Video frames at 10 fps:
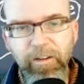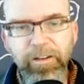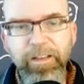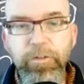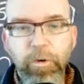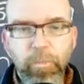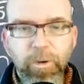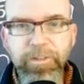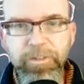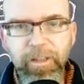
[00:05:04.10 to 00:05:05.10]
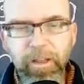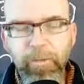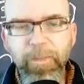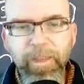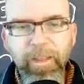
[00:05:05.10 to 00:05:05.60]
into one
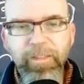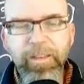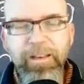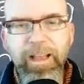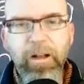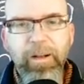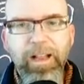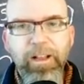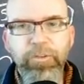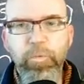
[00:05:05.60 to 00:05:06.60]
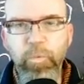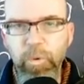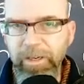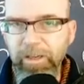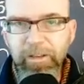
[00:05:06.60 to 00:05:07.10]
cell that now has
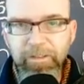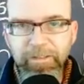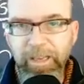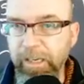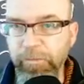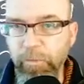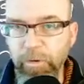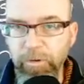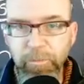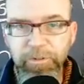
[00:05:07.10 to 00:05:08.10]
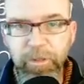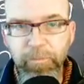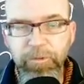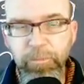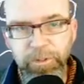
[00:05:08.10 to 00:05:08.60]
184
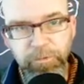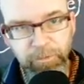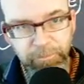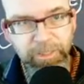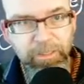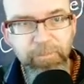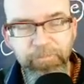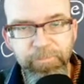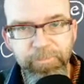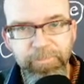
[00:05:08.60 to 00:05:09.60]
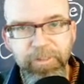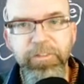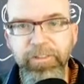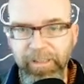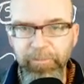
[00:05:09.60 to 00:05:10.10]
chromosomes, which would be the
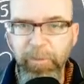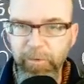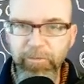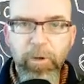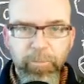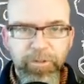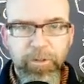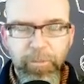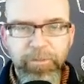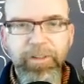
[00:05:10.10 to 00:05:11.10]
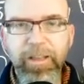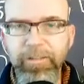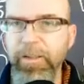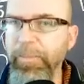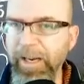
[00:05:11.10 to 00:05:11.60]
same number of chromosomes
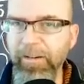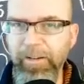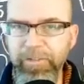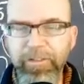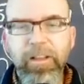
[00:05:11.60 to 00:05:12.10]
that the parents